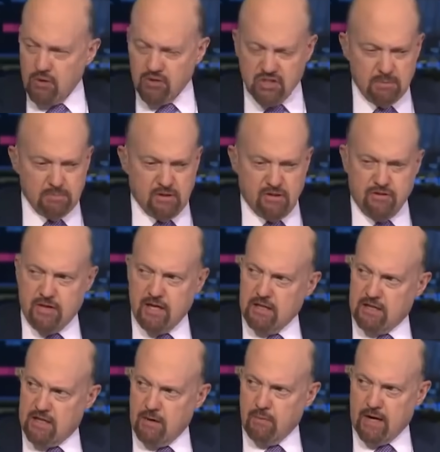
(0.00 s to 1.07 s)
it does, Jim
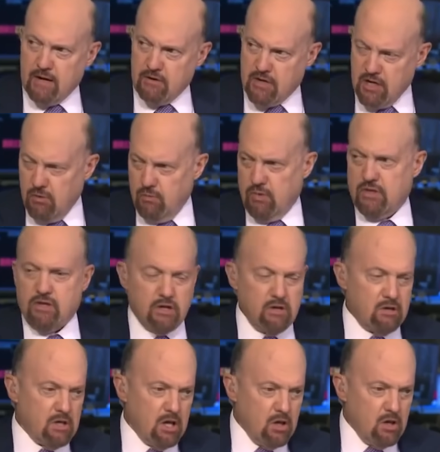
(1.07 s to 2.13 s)
Cramer will be selling out for
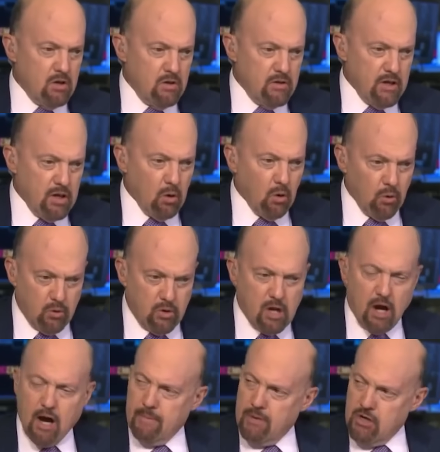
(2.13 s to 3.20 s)
the 10th time.
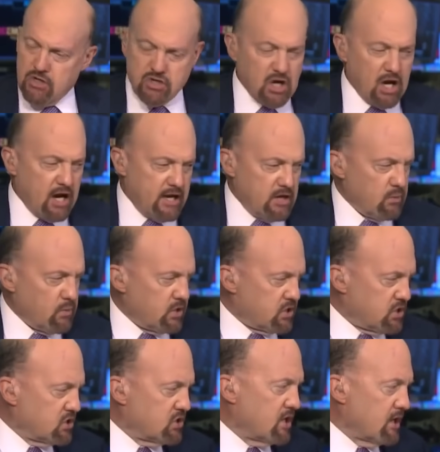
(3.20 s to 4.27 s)
Bitcoin's price will probably
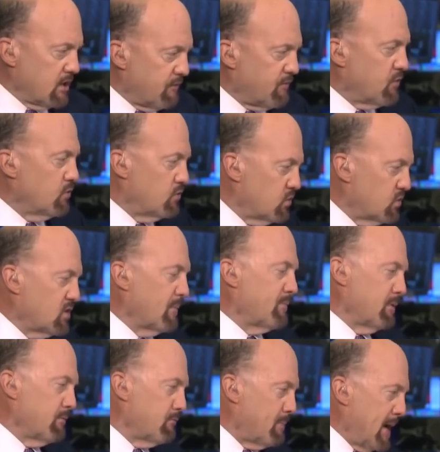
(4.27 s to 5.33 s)
crash. It'll scare
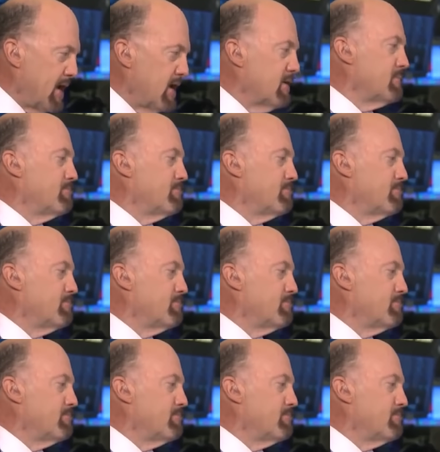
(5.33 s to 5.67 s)
most people out of